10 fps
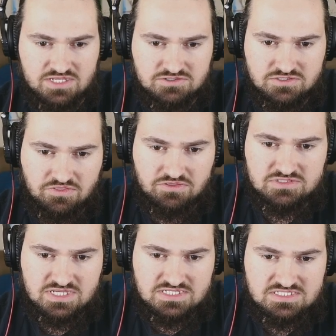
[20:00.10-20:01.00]
on
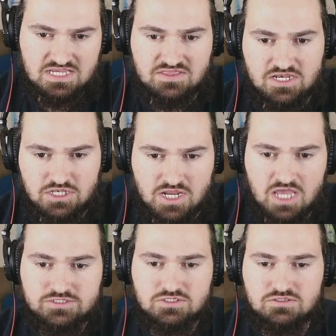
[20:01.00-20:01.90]
Thursday said that
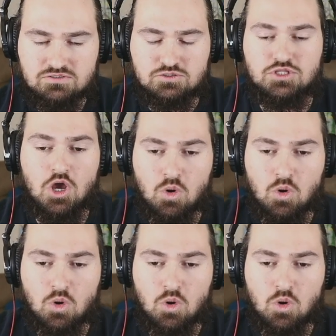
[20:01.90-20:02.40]
no